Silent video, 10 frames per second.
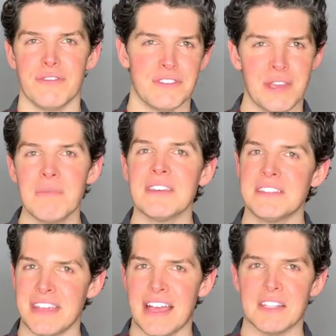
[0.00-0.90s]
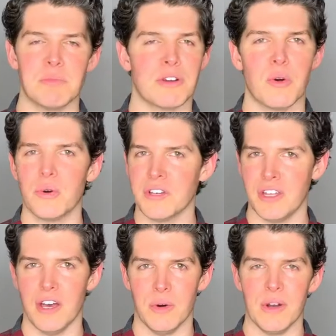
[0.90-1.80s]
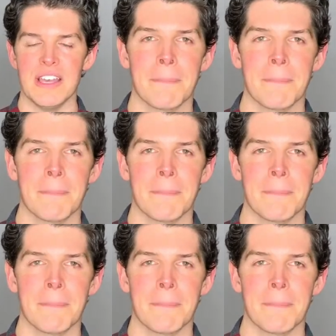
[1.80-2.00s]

For some things, yes, but corn, no.